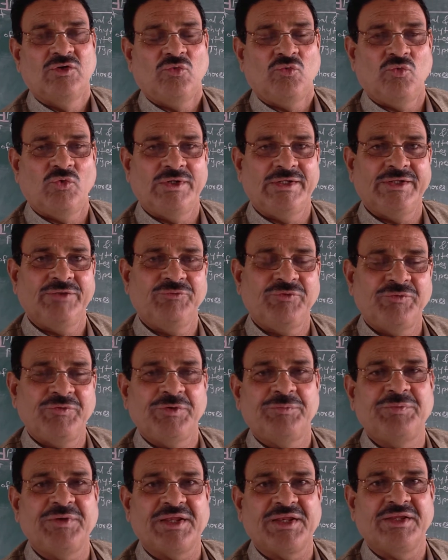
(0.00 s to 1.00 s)
only
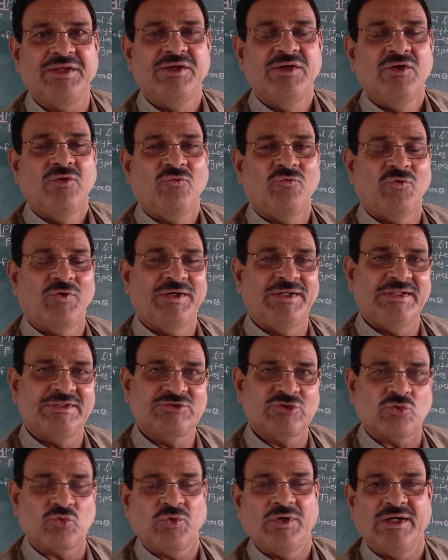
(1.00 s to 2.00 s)
vivipary, only
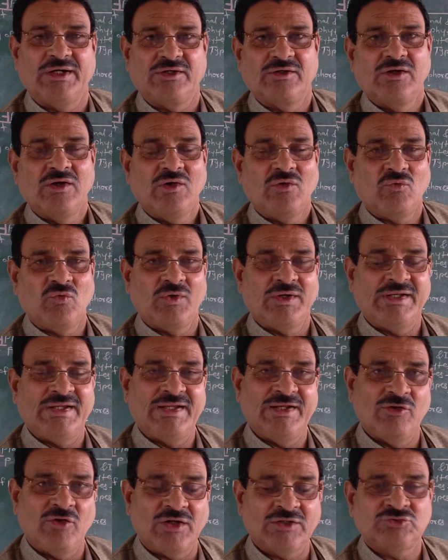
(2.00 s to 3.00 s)
succulent, only
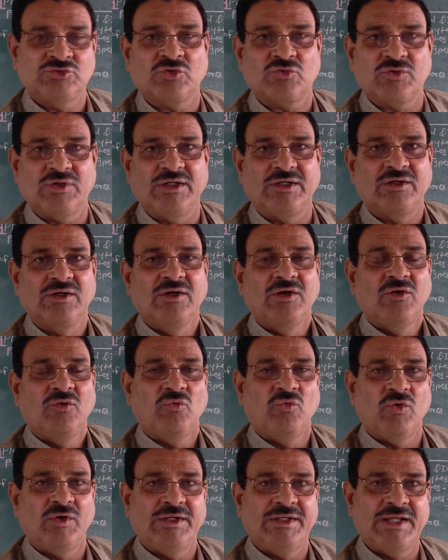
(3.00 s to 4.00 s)
non-succulent,
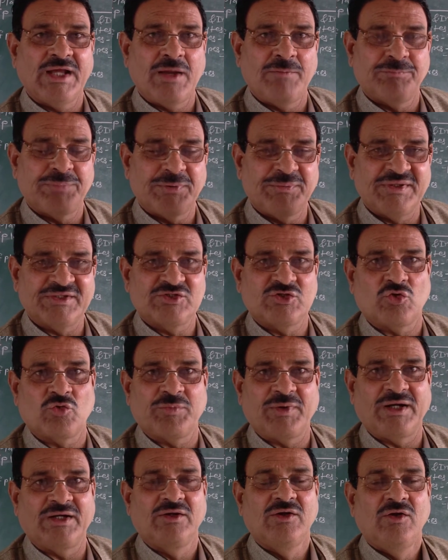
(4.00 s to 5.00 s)
only amphibious
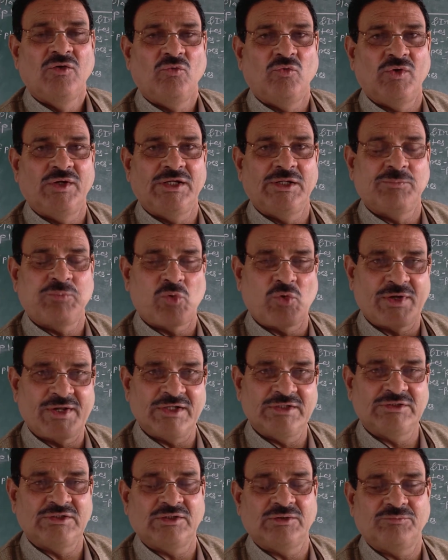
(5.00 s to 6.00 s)
xerophyte, only
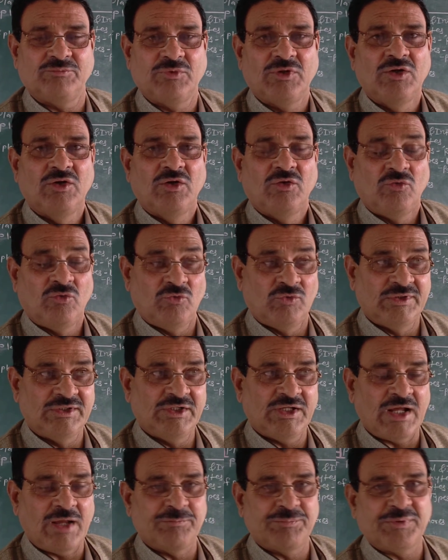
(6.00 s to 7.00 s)
floating,
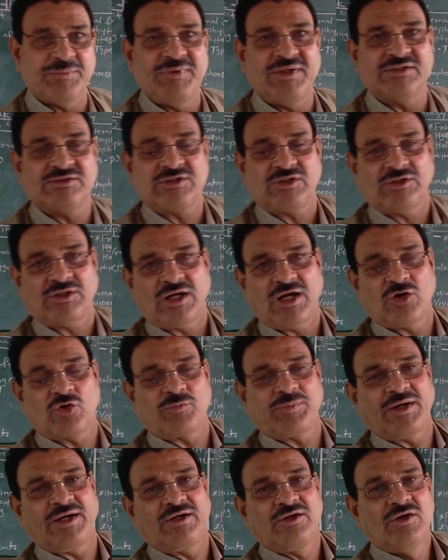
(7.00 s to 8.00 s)
only amphibious
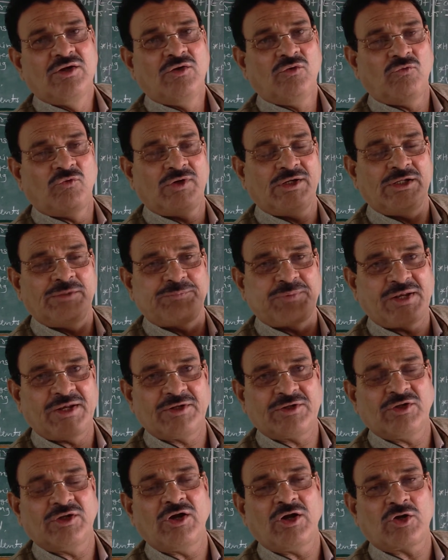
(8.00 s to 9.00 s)
hydrophyte, only
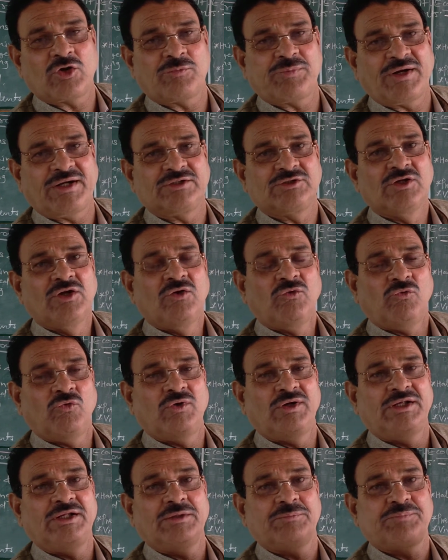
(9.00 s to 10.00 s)
floating hydrophytes,
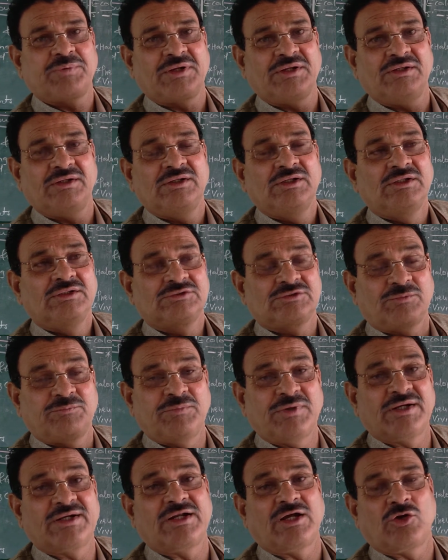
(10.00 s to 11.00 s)
only free
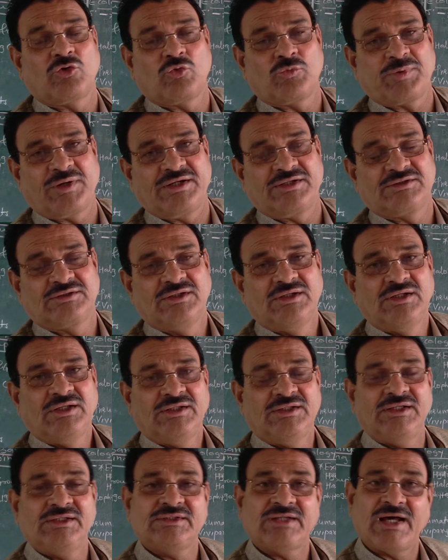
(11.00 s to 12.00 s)
submerged hydrophytes.
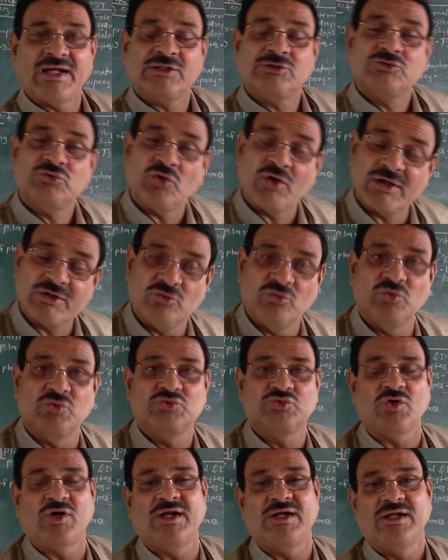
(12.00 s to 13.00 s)
These are short
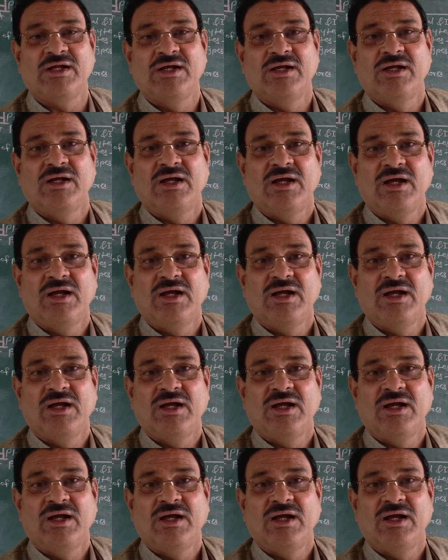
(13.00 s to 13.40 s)
notes on